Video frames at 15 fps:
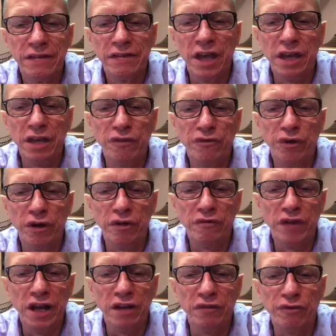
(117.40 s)
Thank you for
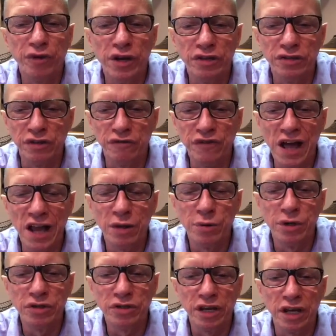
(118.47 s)
inviting friends and
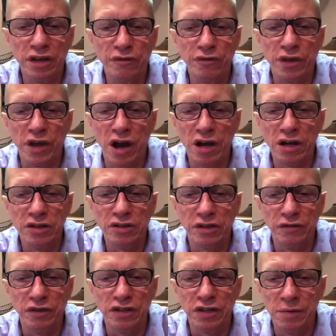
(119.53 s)
followers. Thank you for the hearts.
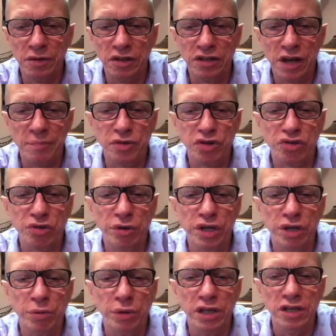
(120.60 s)
Every time you tap the screen,
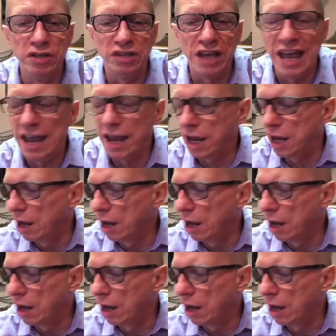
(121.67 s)
you release a